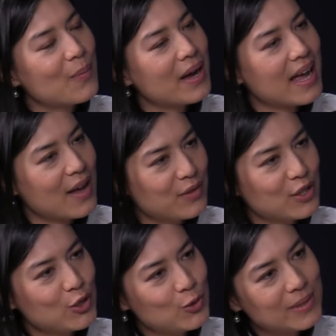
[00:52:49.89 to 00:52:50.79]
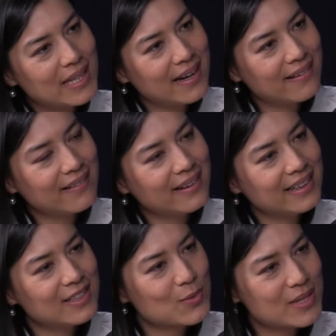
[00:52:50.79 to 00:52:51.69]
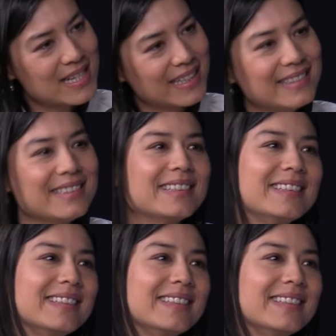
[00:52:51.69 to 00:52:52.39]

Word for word: by having you there in Switzerland?